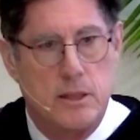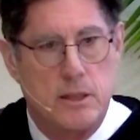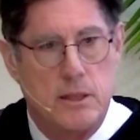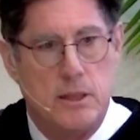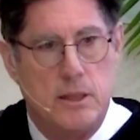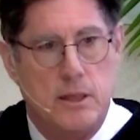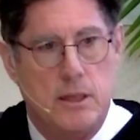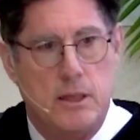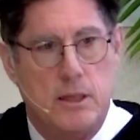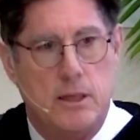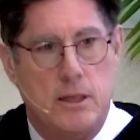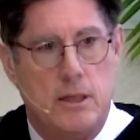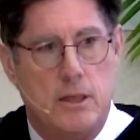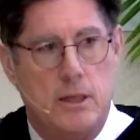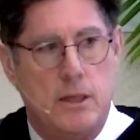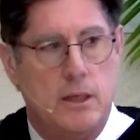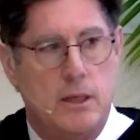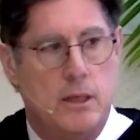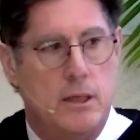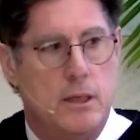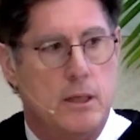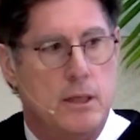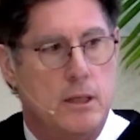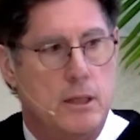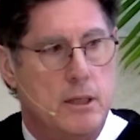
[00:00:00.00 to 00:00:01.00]

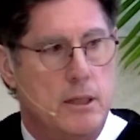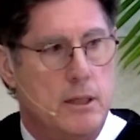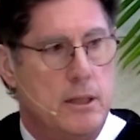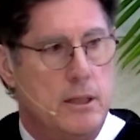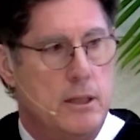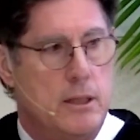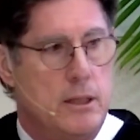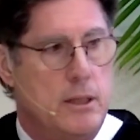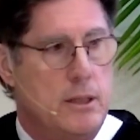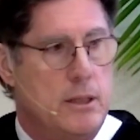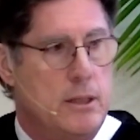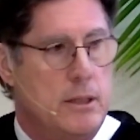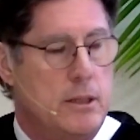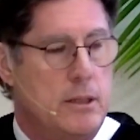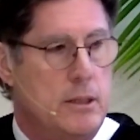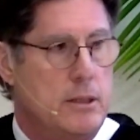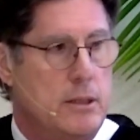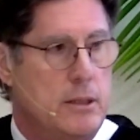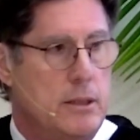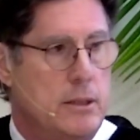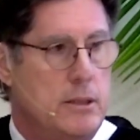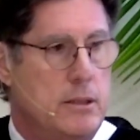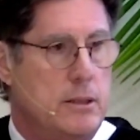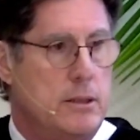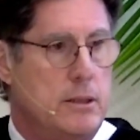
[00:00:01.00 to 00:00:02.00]

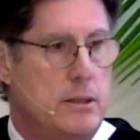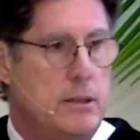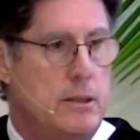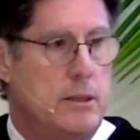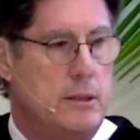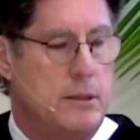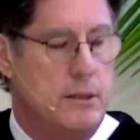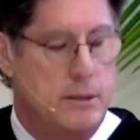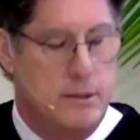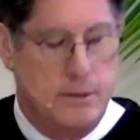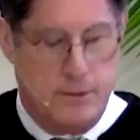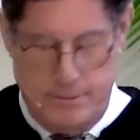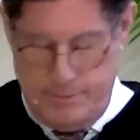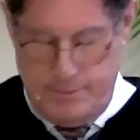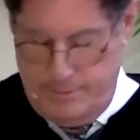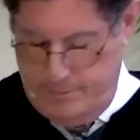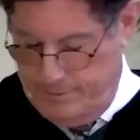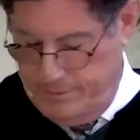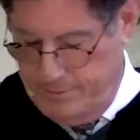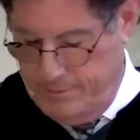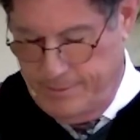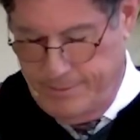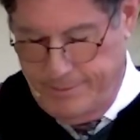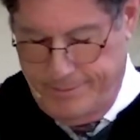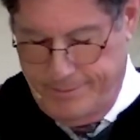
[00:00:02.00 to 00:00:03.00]

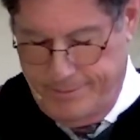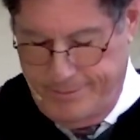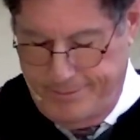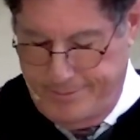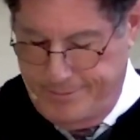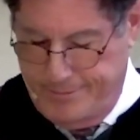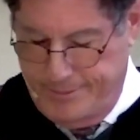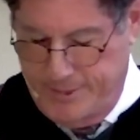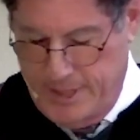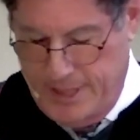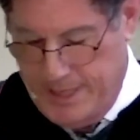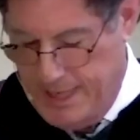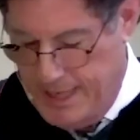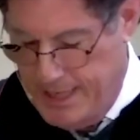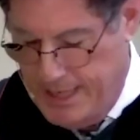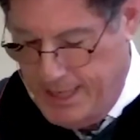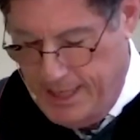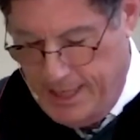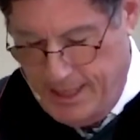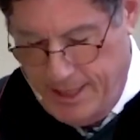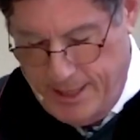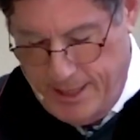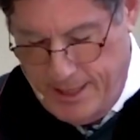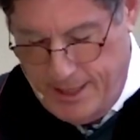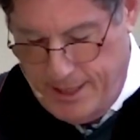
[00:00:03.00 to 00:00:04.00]

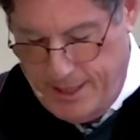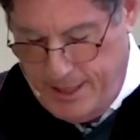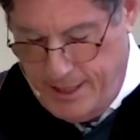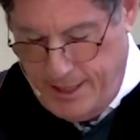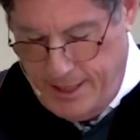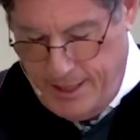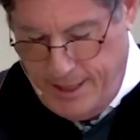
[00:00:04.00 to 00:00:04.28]
[no speech]